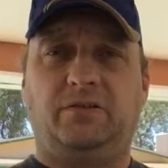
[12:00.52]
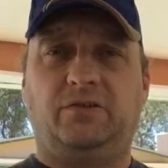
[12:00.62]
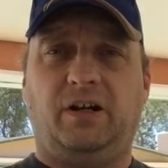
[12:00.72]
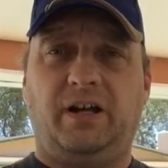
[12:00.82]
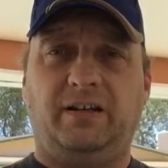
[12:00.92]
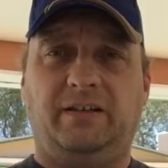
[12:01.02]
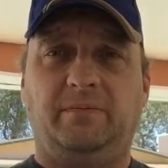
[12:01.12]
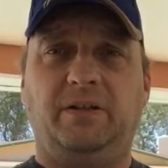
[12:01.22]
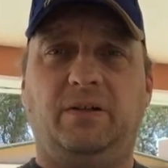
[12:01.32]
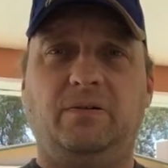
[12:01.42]
to try, let
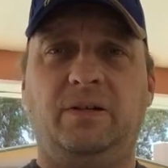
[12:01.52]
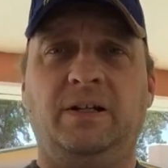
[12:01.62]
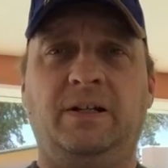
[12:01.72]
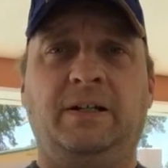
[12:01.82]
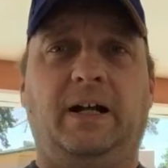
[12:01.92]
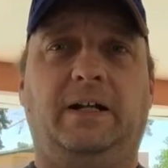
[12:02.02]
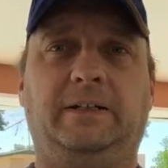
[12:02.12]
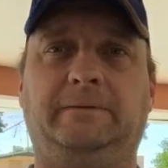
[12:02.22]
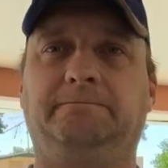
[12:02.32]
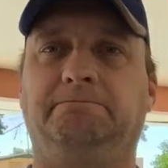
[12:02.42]
me know.
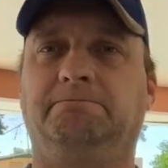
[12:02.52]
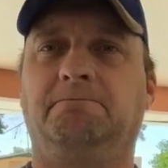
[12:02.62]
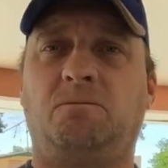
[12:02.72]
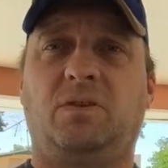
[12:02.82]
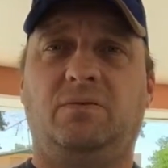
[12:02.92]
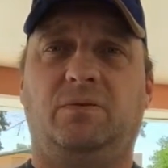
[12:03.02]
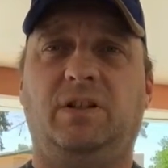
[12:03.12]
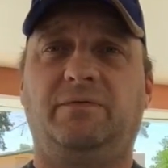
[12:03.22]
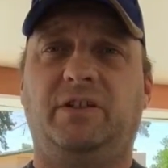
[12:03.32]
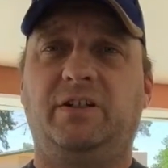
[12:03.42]
Would
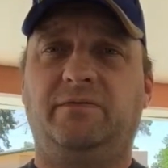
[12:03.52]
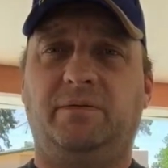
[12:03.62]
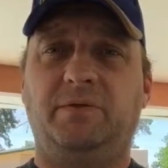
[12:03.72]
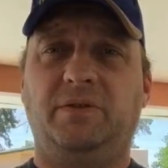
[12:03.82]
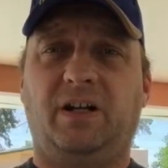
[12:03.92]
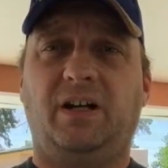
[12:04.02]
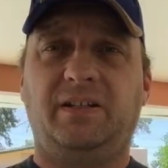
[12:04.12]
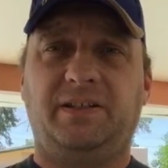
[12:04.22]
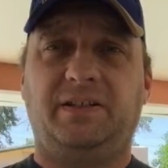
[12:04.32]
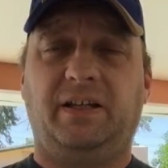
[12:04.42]
love to hear from you
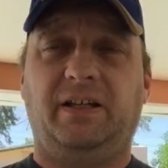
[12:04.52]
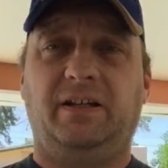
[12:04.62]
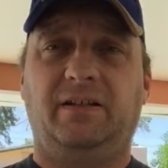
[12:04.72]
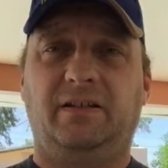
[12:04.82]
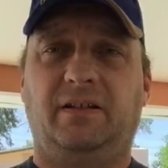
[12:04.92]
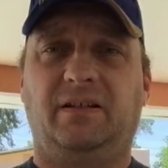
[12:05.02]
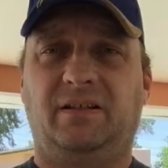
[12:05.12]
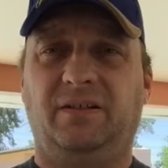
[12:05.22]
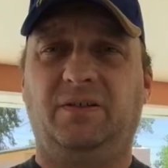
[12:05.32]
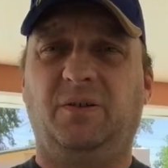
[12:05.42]
guys, and
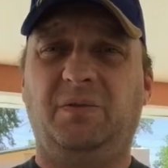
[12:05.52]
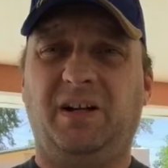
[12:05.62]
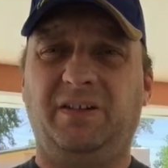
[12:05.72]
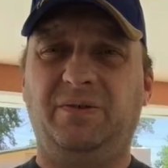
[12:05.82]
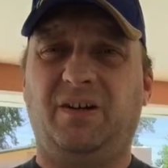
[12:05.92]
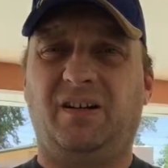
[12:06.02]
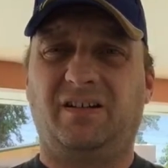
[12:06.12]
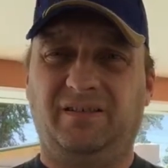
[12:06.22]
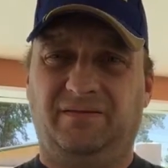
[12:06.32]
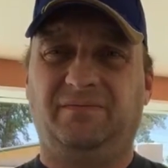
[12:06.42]
go buy a UHWK.
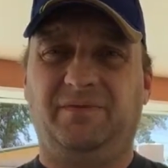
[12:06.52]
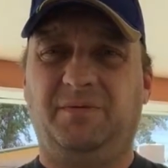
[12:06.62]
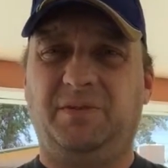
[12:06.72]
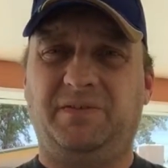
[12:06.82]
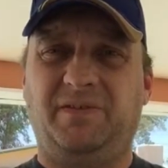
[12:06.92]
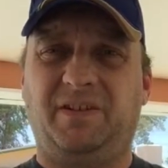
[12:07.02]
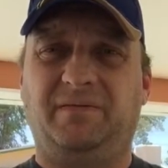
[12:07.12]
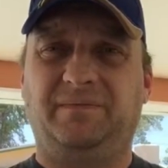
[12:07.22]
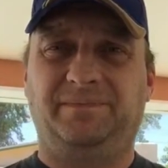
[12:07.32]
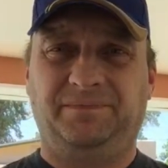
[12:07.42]
Real bunch of fun.
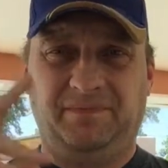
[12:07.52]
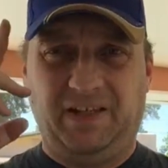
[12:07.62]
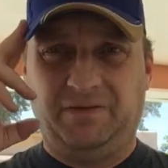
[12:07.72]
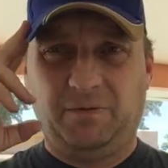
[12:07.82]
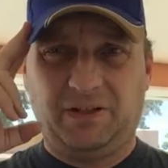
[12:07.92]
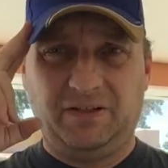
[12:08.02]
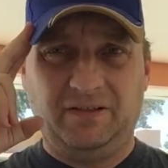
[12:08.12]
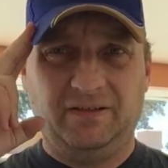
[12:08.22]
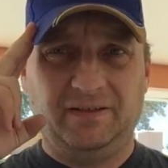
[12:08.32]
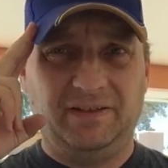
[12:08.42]
Thanks for watching.
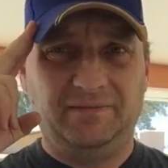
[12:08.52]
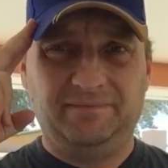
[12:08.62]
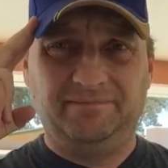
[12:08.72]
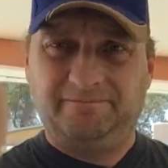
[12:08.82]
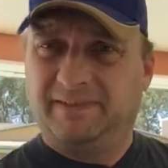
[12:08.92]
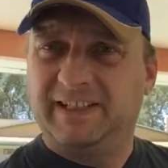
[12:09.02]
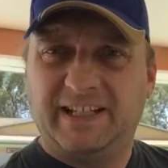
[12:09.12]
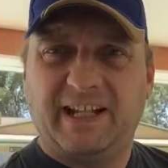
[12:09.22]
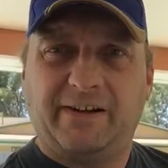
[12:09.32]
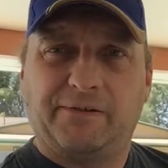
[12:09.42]
See
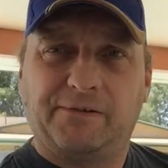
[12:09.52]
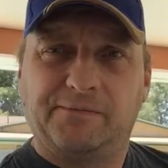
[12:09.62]
you later.